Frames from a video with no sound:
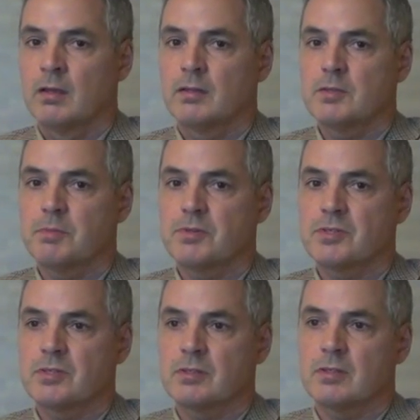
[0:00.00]
These
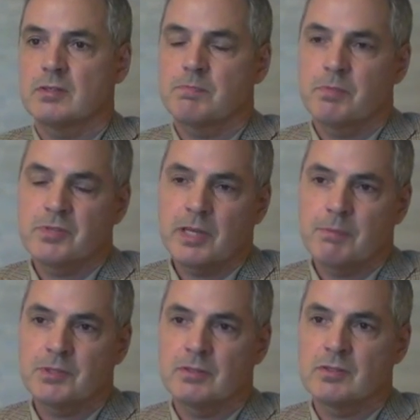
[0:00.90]

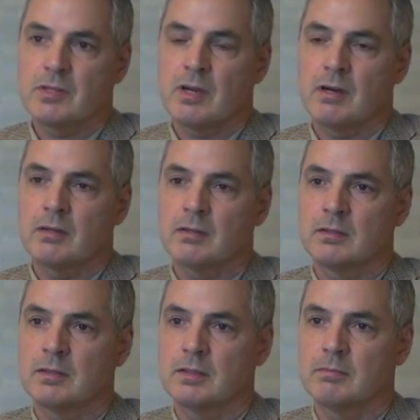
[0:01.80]
perceptions are,
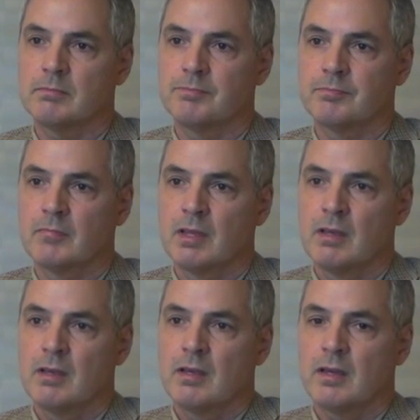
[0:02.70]

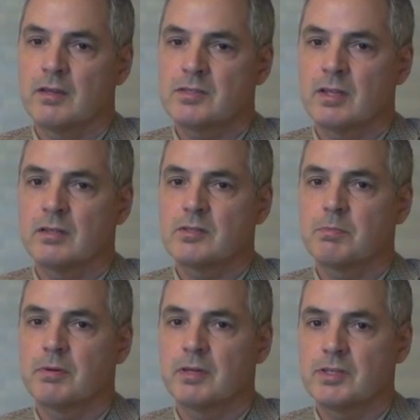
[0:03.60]
in a sense,
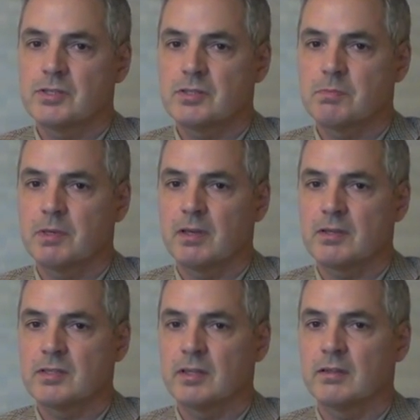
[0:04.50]
pernicious
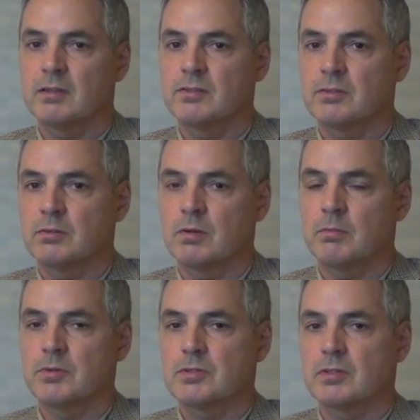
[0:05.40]
because they lead to
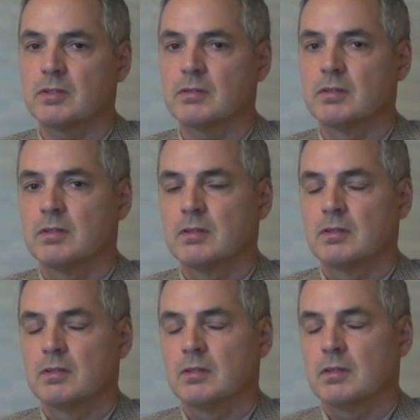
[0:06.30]
almost
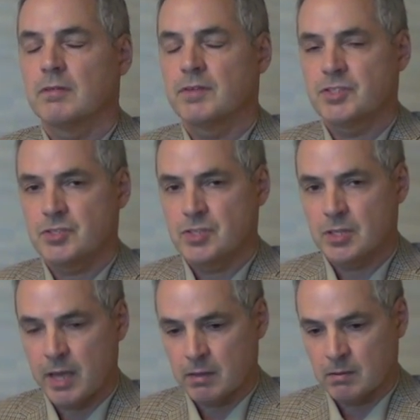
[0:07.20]
a vicious
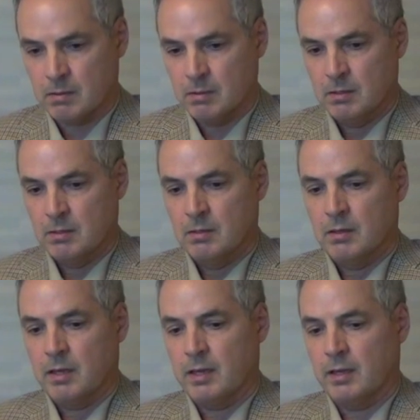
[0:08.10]
cycle.
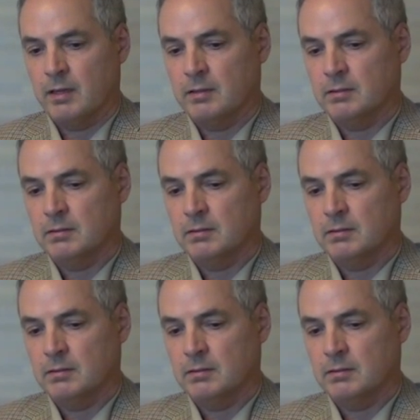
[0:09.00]
And